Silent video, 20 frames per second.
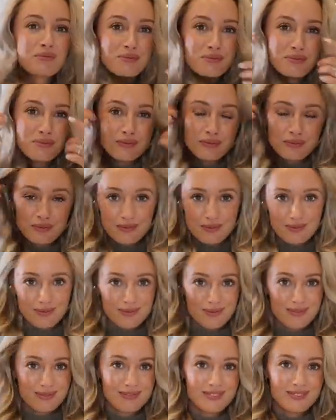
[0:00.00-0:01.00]
so it's gonna go with
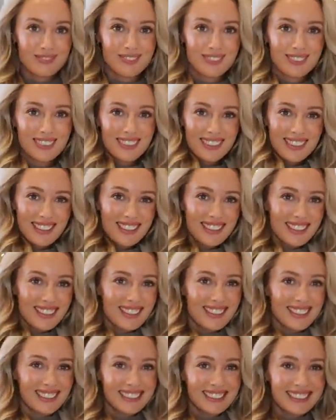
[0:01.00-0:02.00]
all the knitwear in
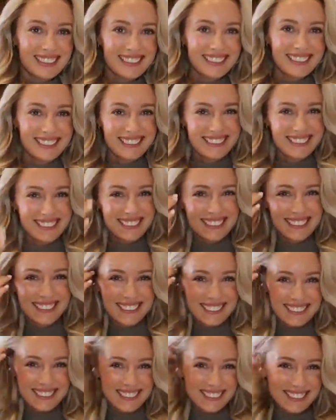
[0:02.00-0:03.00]
my wardrobe.
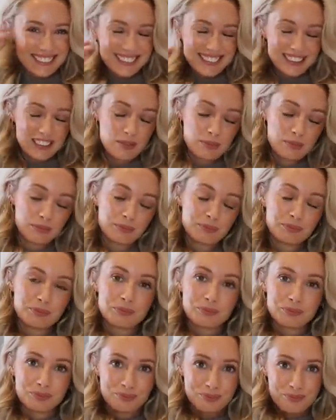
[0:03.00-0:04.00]
It still has
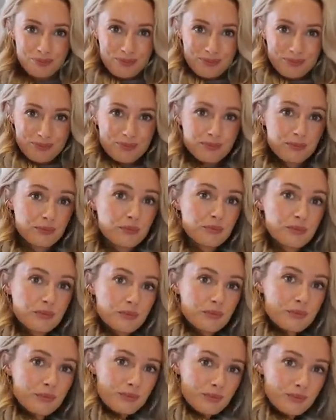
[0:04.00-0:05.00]
an opening
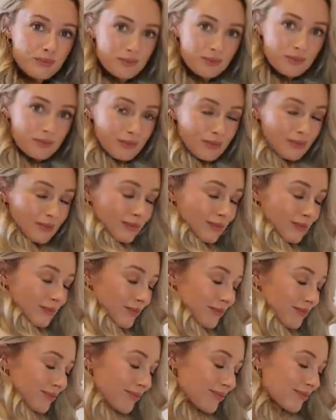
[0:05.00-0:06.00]
here, so if you've got some nice
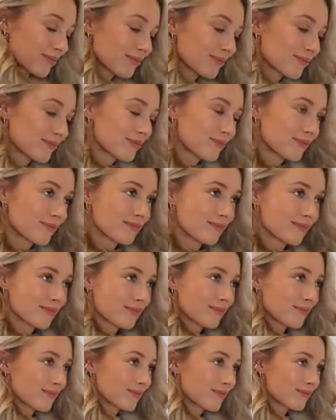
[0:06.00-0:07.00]
necklaces,
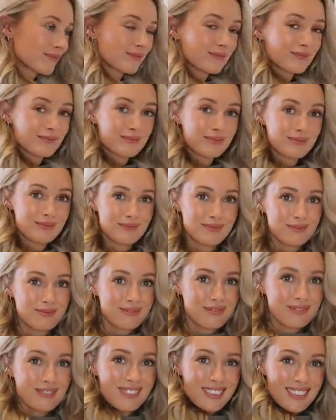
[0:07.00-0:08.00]
they can be on
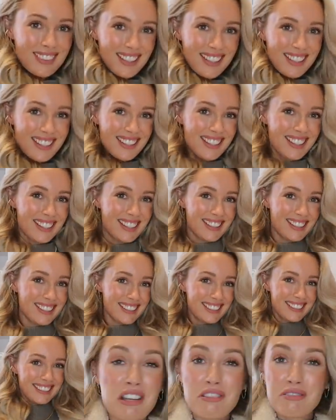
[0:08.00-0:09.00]
display. Oh,
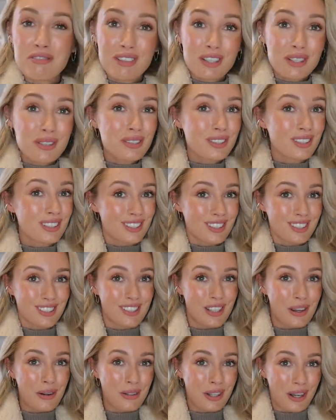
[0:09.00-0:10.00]
it feels
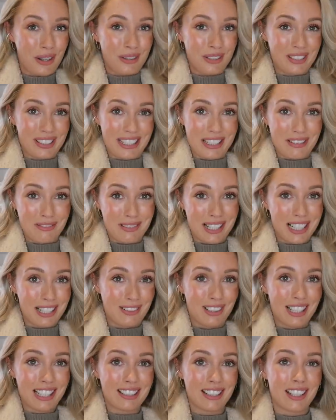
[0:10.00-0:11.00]
so cozy, it really,
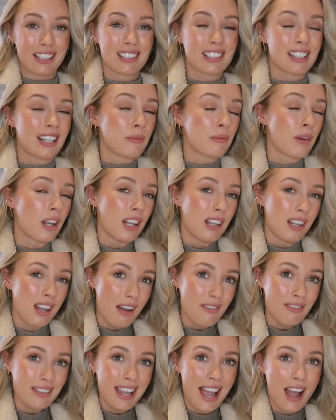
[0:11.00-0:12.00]
really does. And I'm
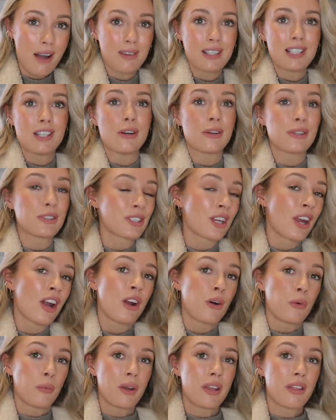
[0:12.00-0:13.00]
loving how it looks
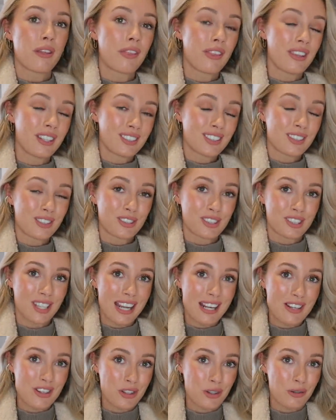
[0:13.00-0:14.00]
with this
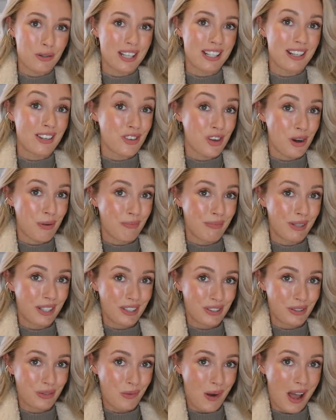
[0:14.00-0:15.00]
sage green jumper
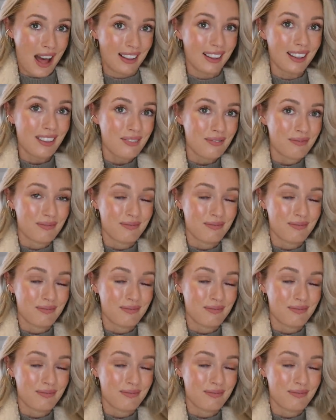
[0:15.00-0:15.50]
as well.